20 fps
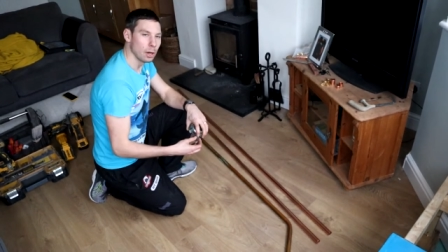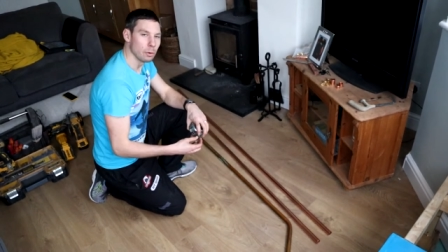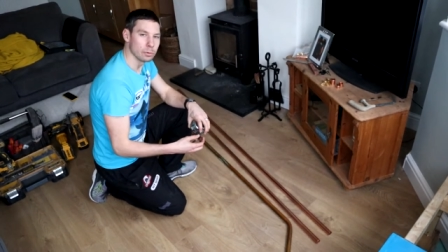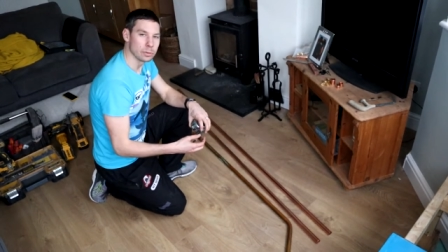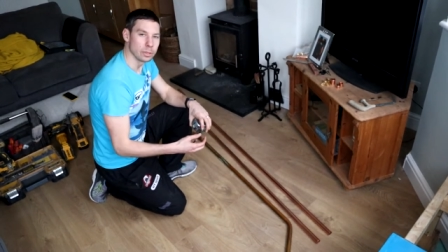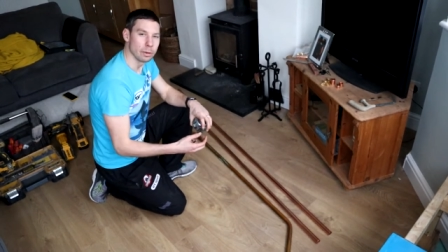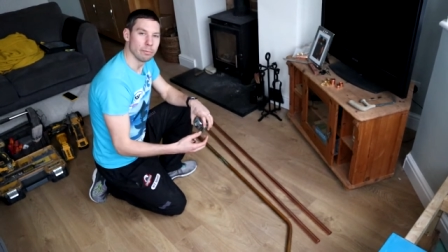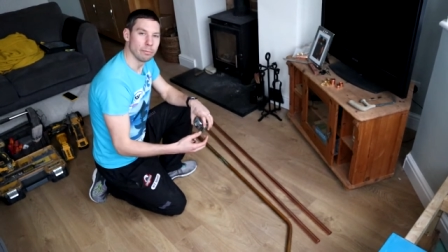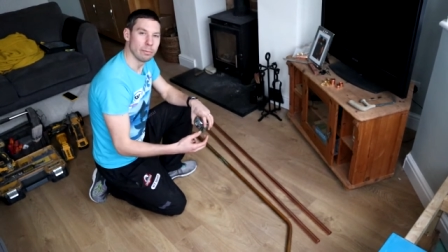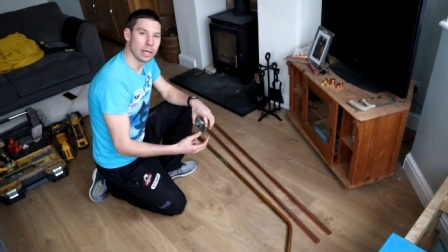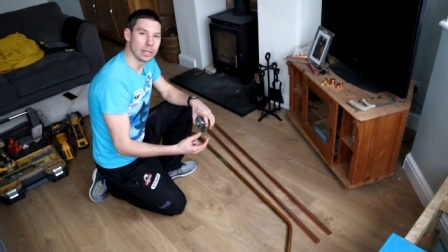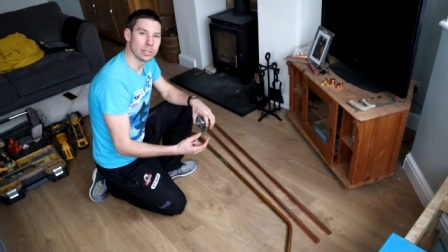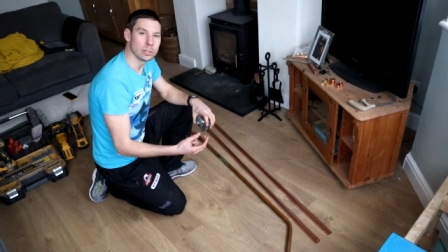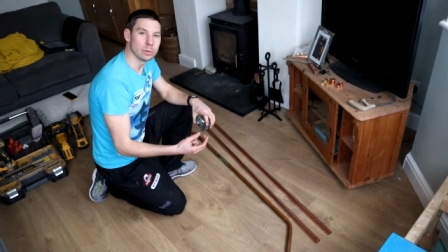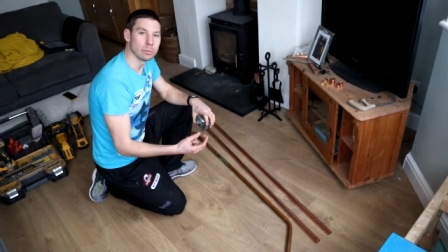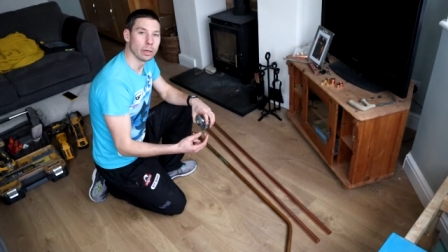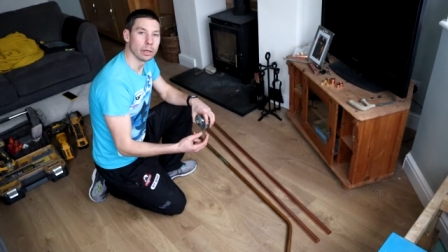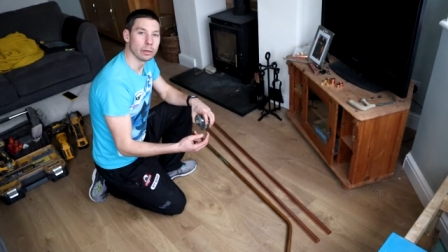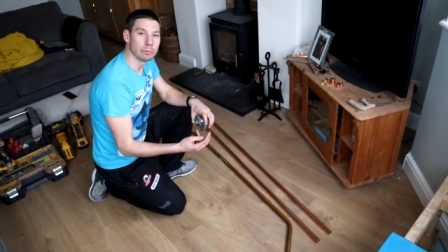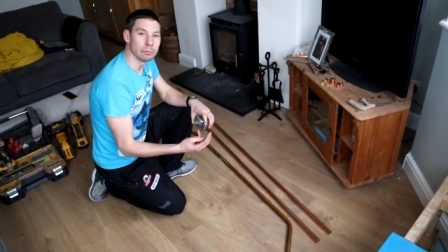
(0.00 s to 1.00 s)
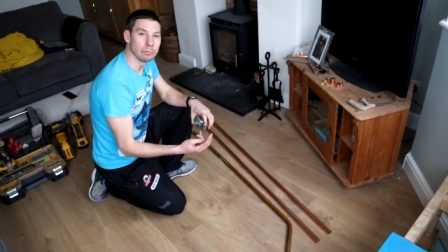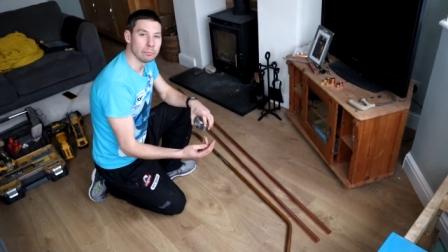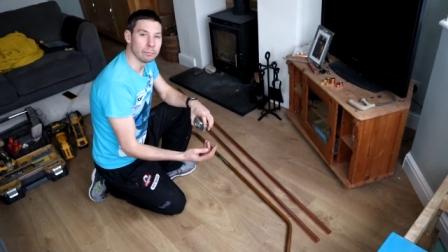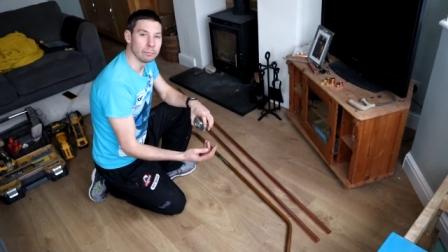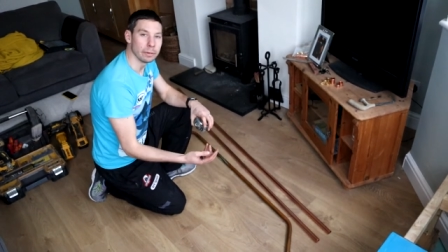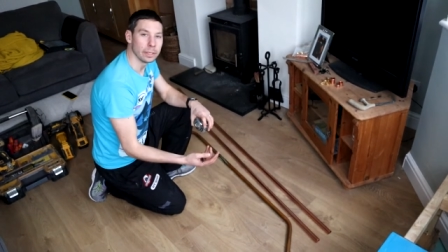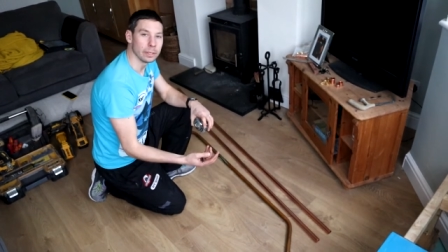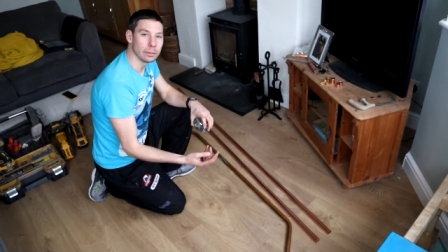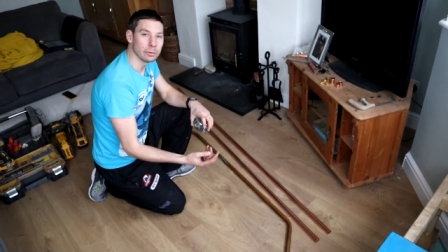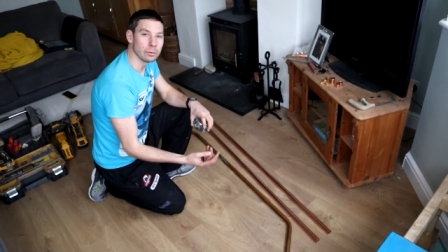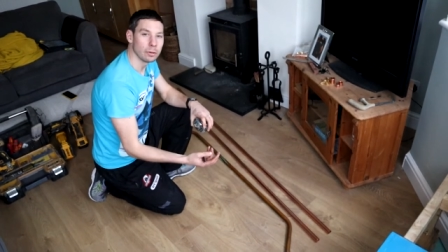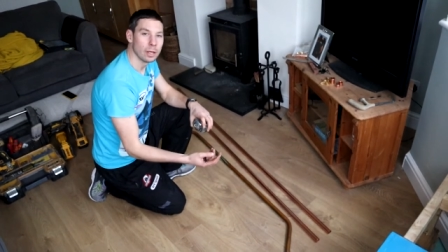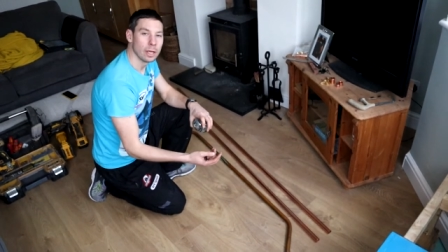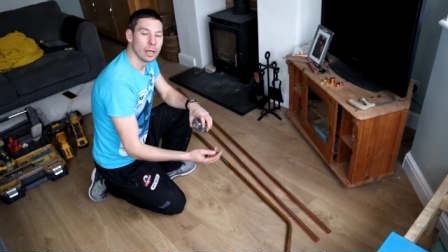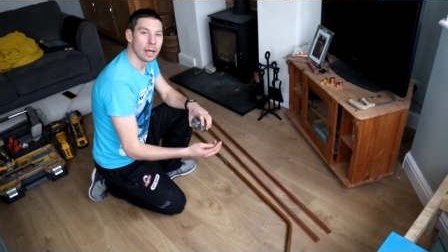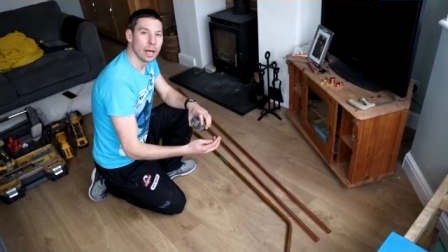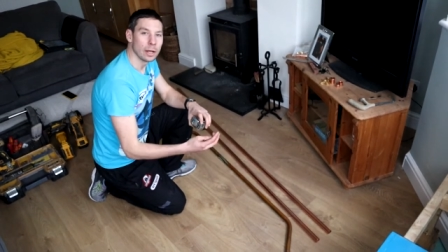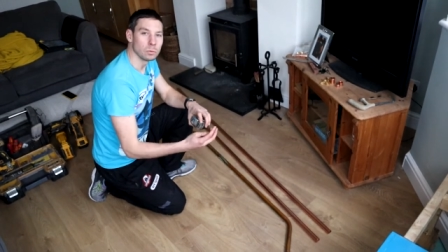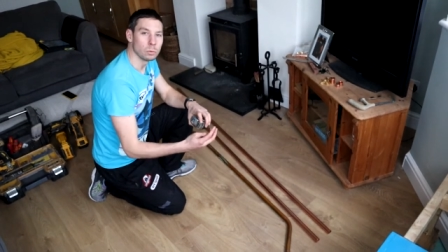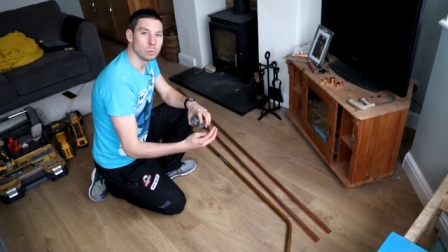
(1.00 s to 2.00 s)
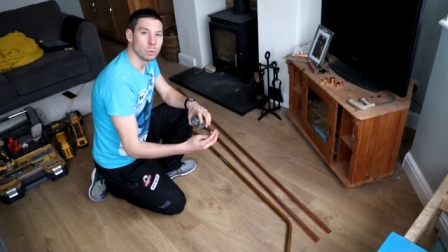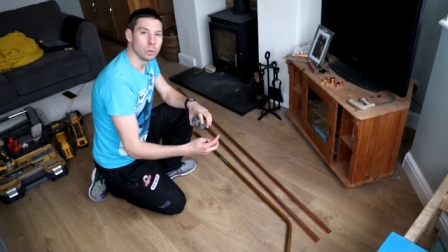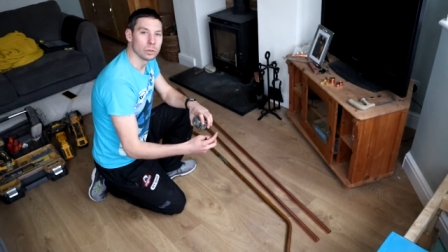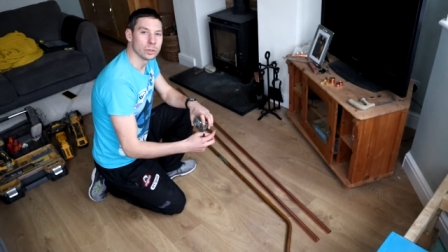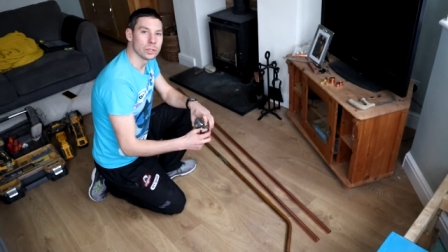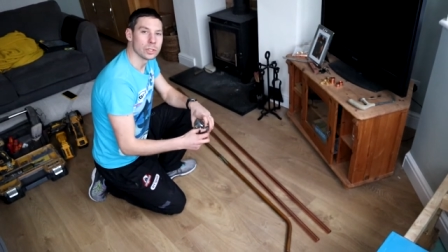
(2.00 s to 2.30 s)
was I measured my reveal and one